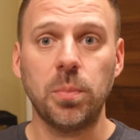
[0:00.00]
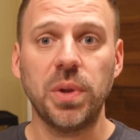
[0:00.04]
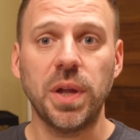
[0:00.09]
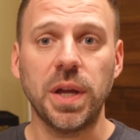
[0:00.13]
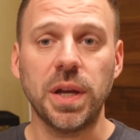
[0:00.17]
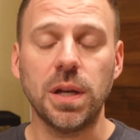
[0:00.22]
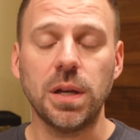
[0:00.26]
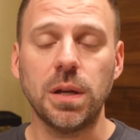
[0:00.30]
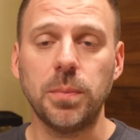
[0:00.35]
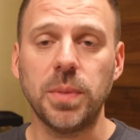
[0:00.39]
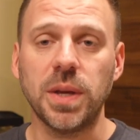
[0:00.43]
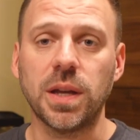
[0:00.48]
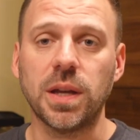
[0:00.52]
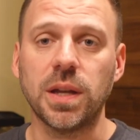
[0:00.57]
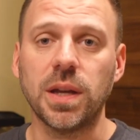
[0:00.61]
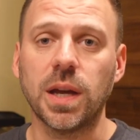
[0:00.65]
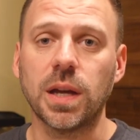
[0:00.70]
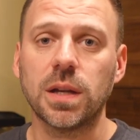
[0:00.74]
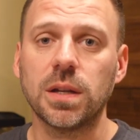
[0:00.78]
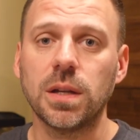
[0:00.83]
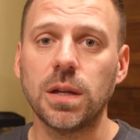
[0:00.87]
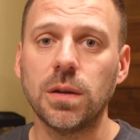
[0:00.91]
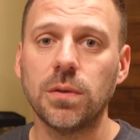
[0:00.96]
planning to be
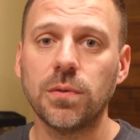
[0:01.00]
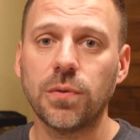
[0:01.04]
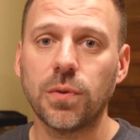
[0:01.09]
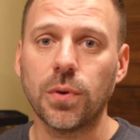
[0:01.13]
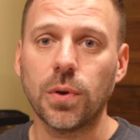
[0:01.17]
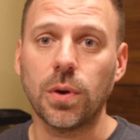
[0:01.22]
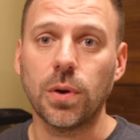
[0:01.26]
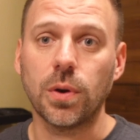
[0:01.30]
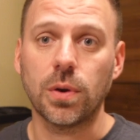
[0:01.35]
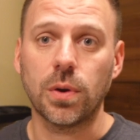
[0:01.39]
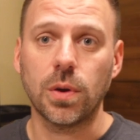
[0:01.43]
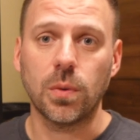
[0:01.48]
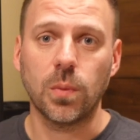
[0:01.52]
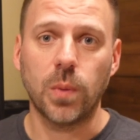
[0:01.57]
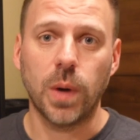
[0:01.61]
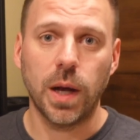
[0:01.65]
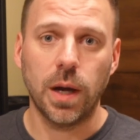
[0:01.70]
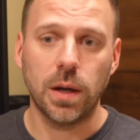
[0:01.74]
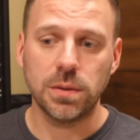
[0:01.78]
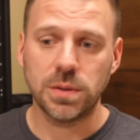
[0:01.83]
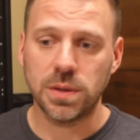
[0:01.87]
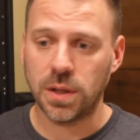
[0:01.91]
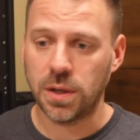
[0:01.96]
connecting for a good
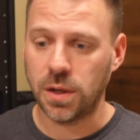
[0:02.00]
while to